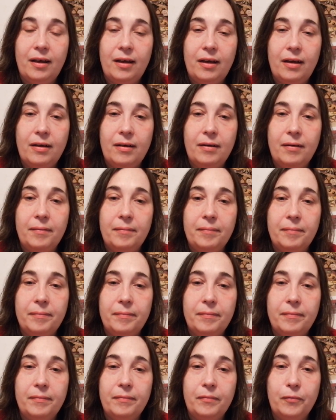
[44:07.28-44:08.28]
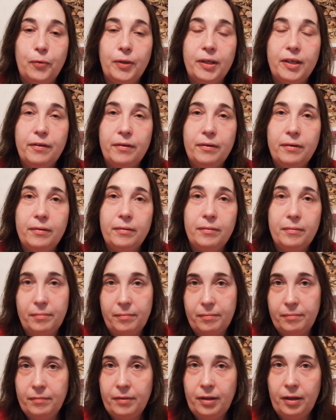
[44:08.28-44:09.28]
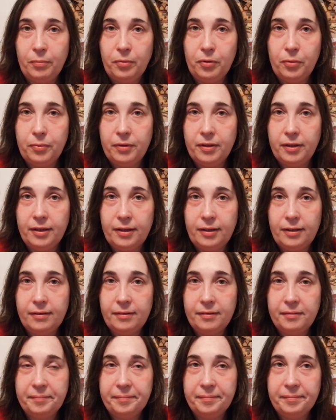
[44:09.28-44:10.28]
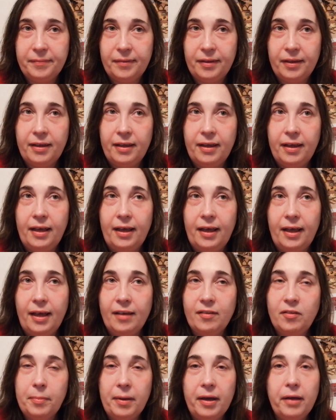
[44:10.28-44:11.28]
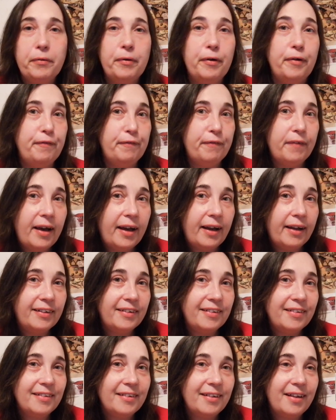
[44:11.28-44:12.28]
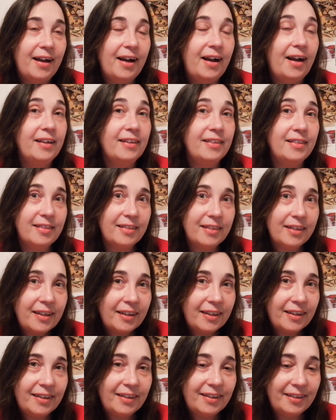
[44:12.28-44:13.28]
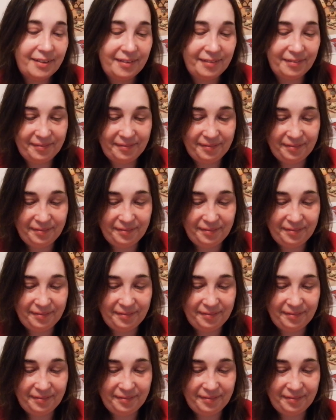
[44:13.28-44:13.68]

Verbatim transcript: um, we can help you with the kit. As a matter of fact, I think